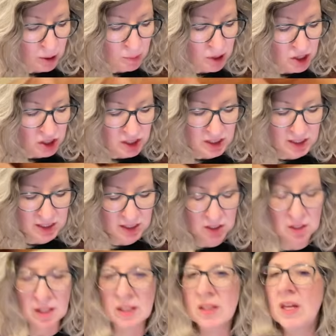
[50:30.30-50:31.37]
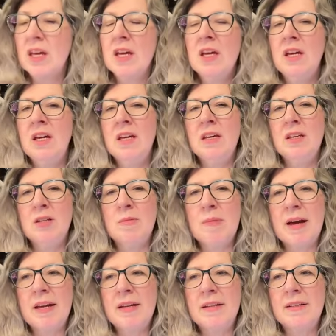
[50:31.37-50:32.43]
brushes. You
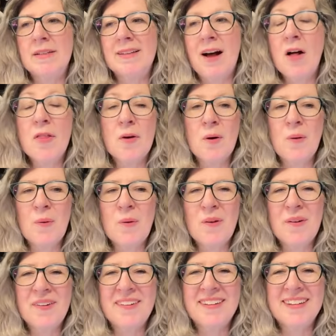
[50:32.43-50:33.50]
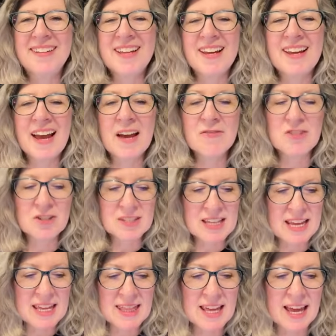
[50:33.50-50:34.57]
might, although after
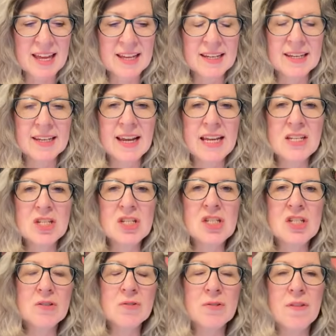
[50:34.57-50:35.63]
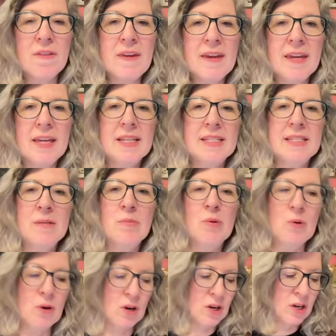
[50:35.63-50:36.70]
saying that, I do think it is
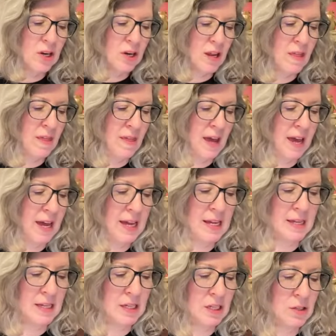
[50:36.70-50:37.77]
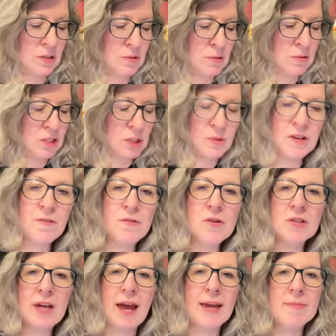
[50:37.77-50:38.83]
important that you do it a few
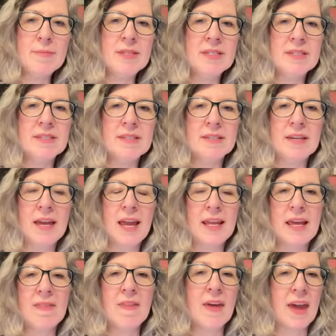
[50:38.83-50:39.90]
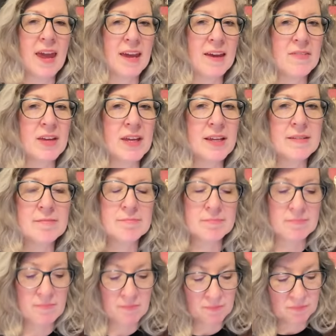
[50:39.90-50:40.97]
times and get the hang of it.
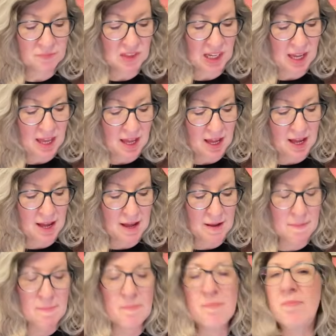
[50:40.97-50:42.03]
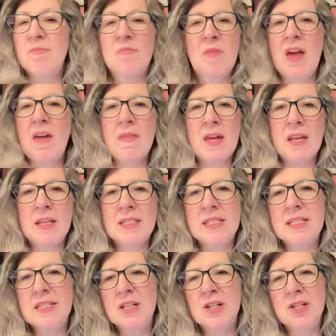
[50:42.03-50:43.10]
And then it's
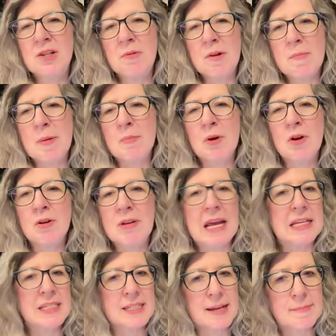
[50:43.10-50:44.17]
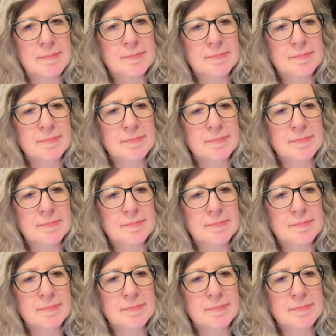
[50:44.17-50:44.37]
easier to remember next time.